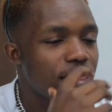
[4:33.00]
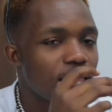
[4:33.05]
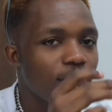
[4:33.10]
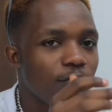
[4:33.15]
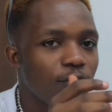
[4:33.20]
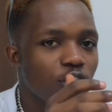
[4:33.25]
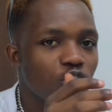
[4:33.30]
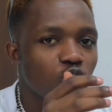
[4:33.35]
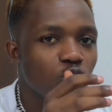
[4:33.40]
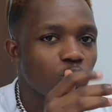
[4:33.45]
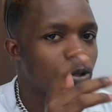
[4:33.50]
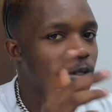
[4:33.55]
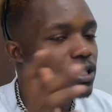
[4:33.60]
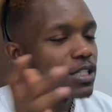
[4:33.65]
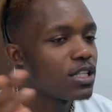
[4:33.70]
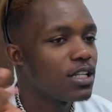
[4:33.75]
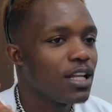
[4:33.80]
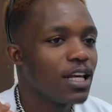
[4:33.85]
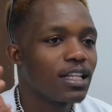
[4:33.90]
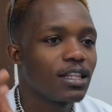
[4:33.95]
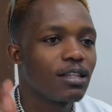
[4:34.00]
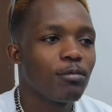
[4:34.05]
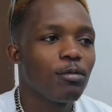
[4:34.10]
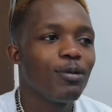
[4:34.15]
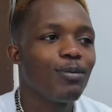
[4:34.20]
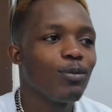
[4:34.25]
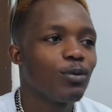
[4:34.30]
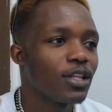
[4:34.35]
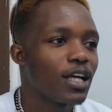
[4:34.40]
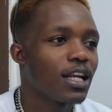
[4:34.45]
the visuals, like the
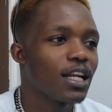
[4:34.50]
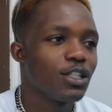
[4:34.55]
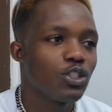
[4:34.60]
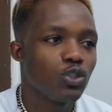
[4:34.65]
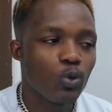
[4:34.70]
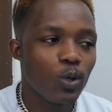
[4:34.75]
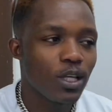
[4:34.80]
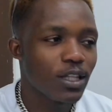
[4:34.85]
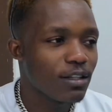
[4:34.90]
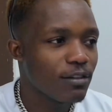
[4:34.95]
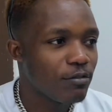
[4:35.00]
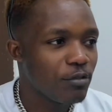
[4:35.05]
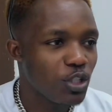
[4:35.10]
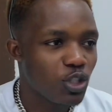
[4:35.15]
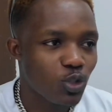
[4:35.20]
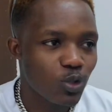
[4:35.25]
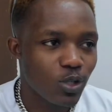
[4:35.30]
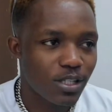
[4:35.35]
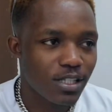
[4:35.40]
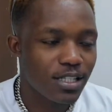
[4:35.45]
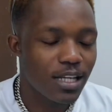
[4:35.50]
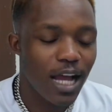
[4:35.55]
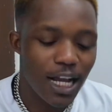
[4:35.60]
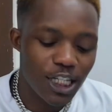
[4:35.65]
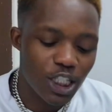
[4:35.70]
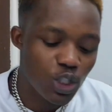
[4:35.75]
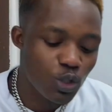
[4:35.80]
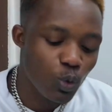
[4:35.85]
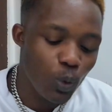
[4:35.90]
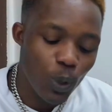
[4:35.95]
people that are doing the visuals are
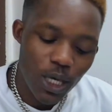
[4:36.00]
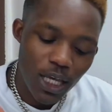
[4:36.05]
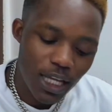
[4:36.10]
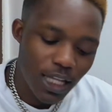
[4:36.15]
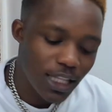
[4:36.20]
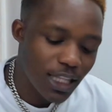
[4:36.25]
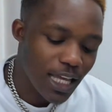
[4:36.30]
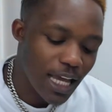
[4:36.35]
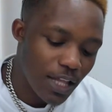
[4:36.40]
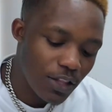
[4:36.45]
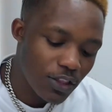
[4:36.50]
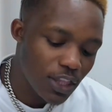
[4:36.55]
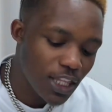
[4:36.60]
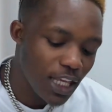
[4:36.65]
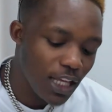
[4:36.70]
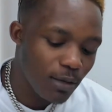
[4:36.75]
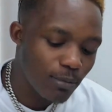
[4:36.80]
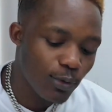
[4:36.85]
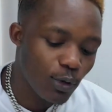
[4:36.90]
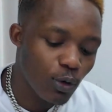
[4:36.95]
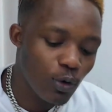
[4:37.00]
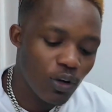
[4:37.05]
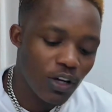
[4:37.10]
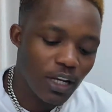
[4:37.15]
doing their thing, bro.